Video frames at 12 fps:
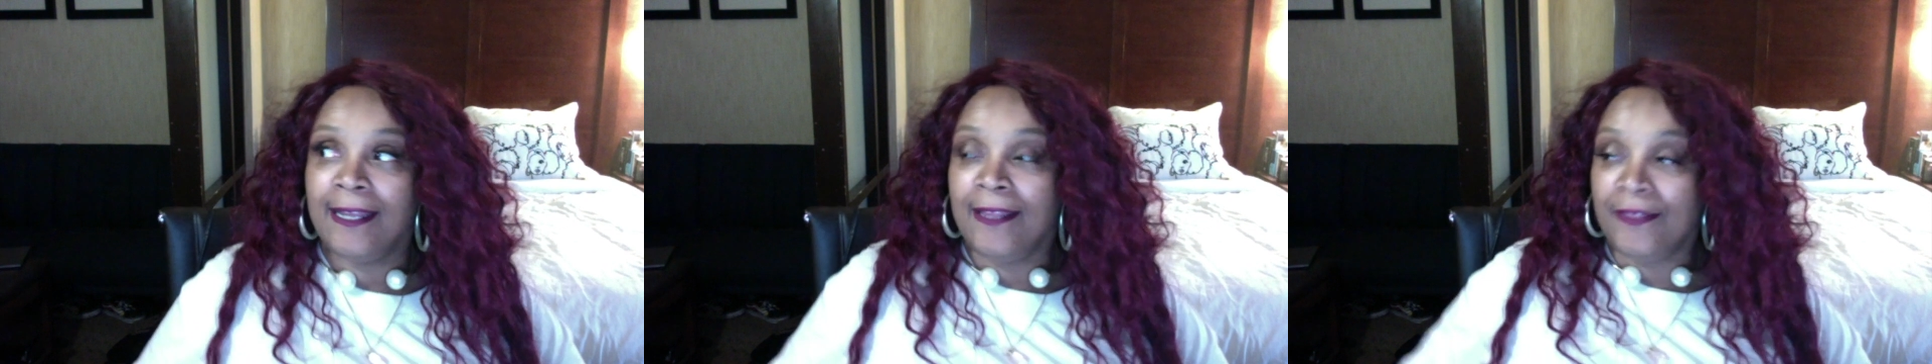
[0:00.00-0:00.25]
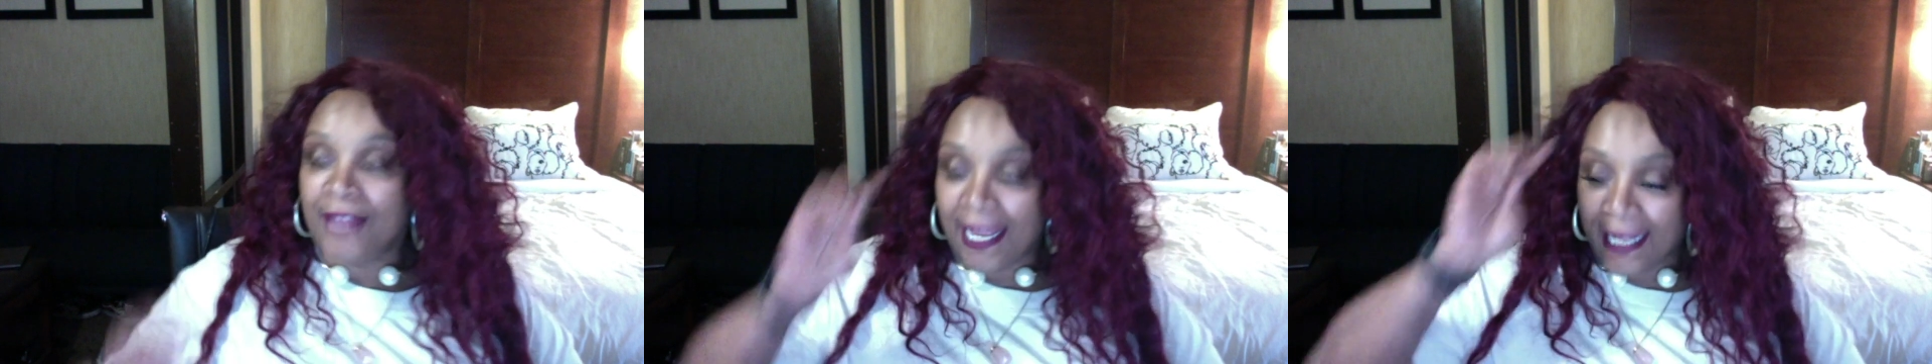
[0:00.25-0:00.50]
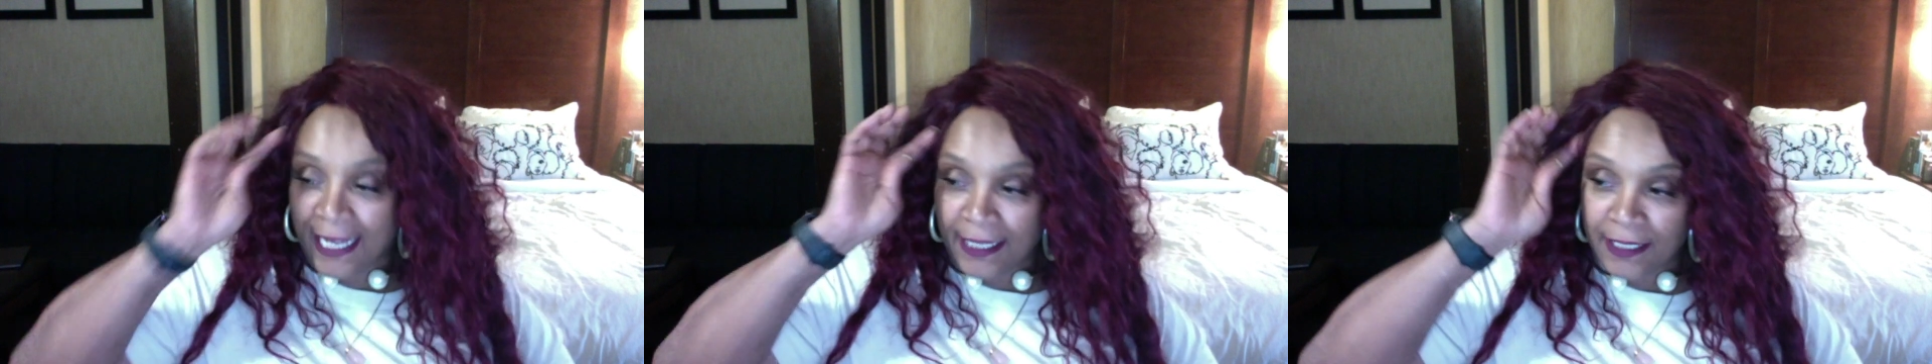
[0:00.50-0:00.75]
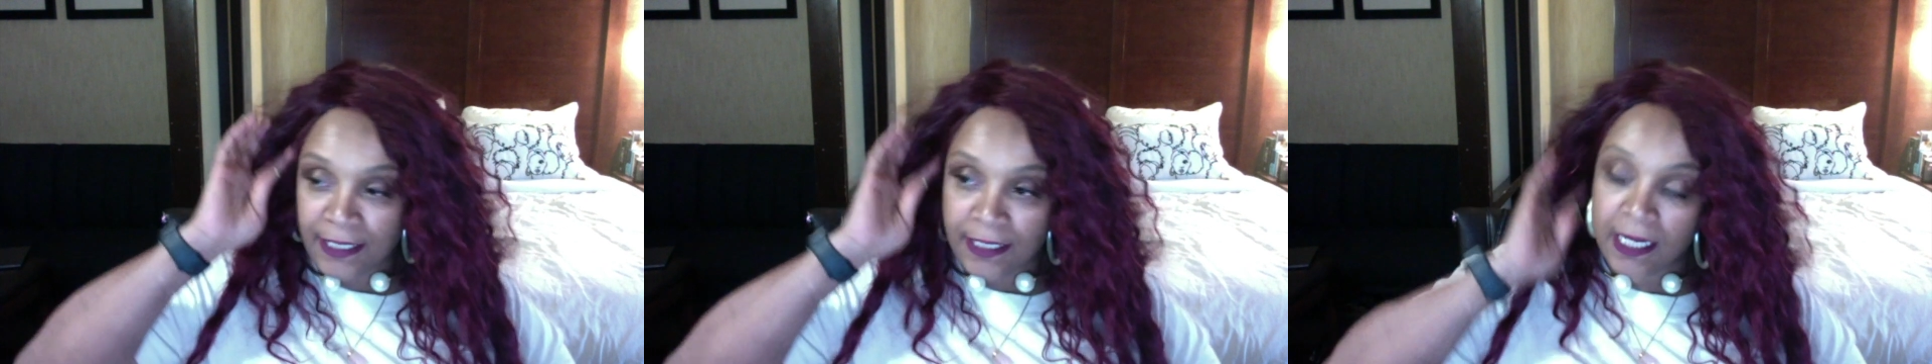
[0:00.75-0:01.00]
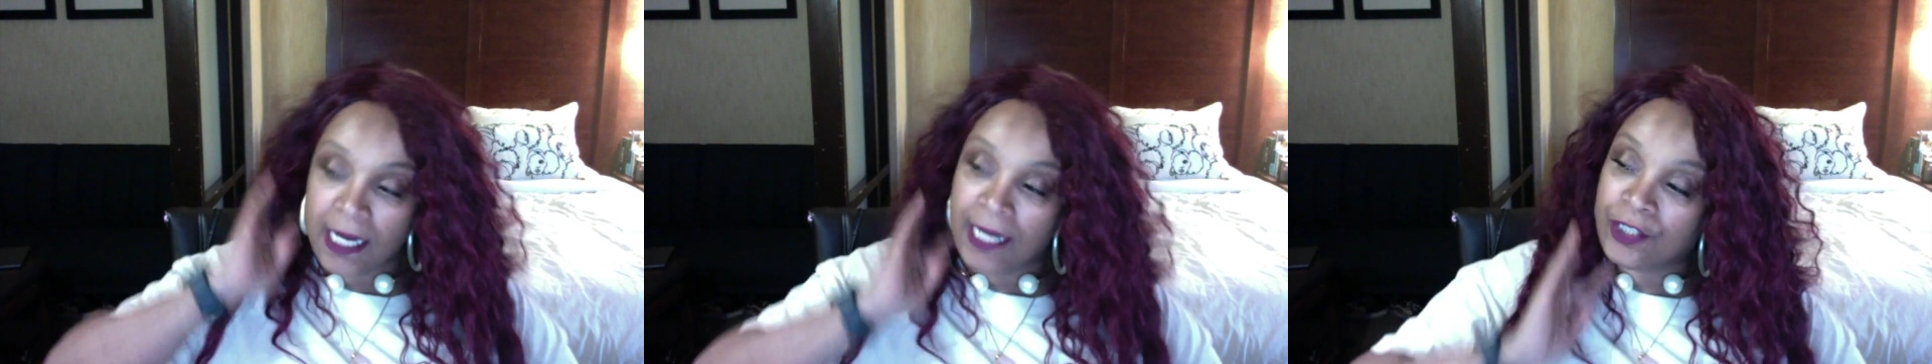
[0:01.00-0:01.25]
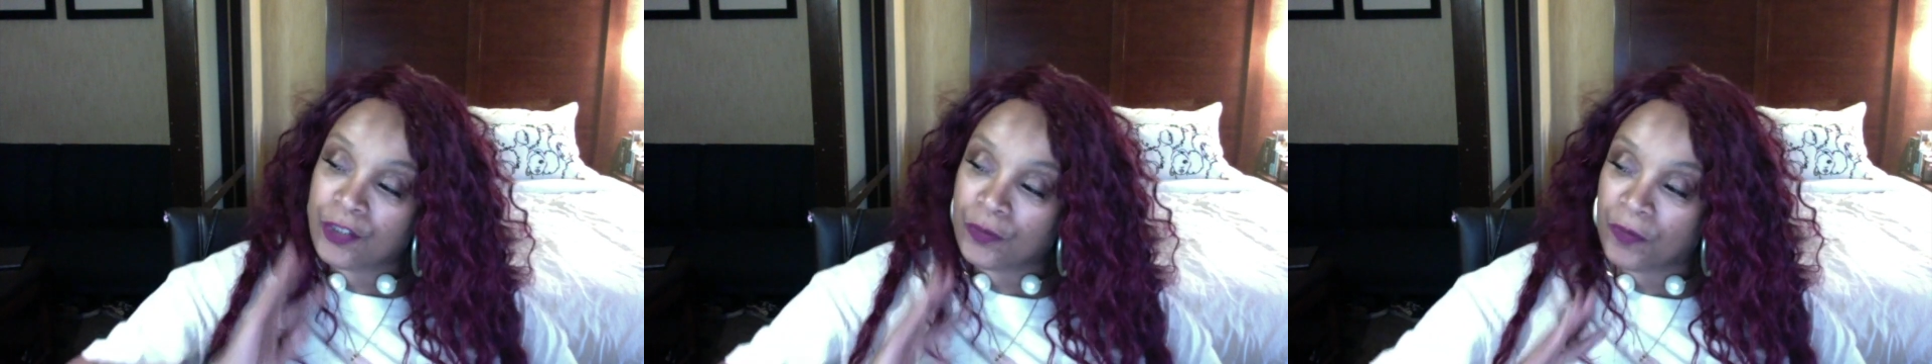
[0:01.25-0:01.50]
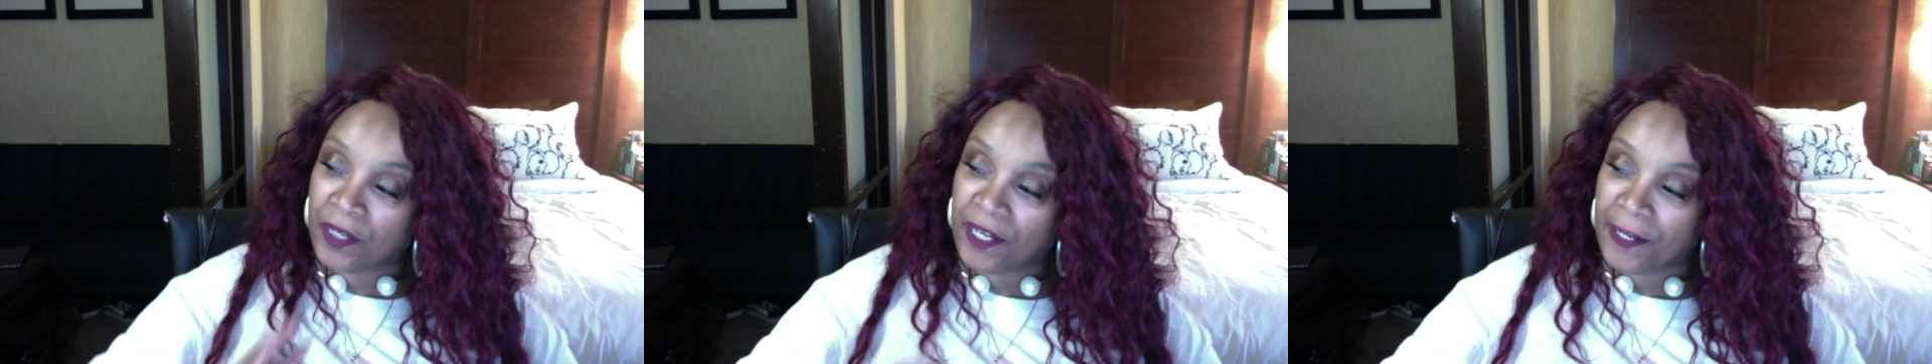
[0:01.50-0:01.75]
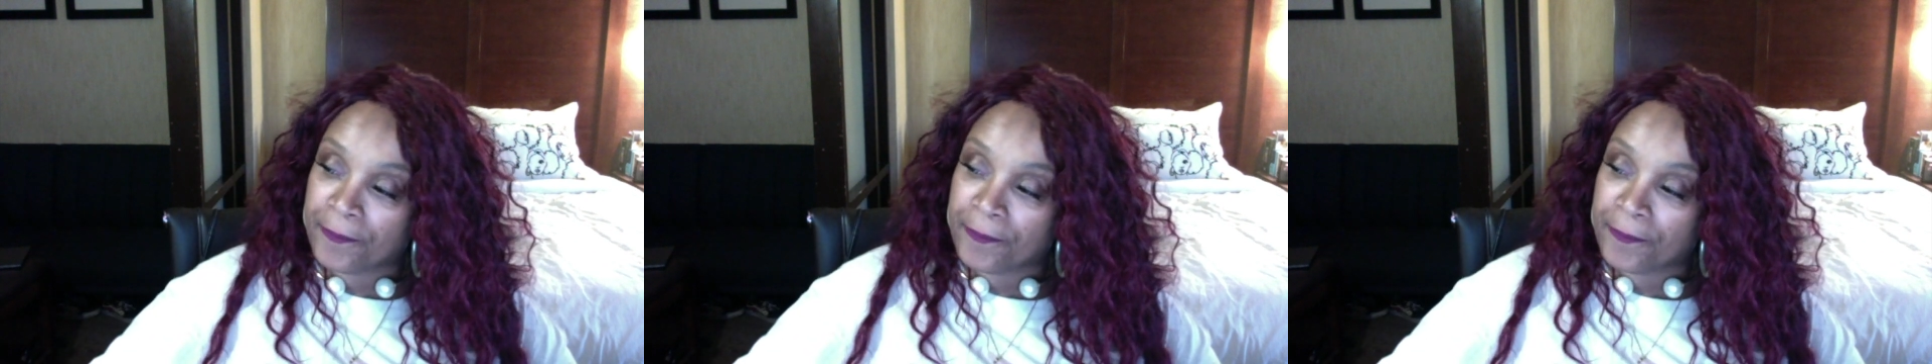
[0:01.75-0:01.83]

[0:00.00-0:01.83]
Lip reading: that in this country,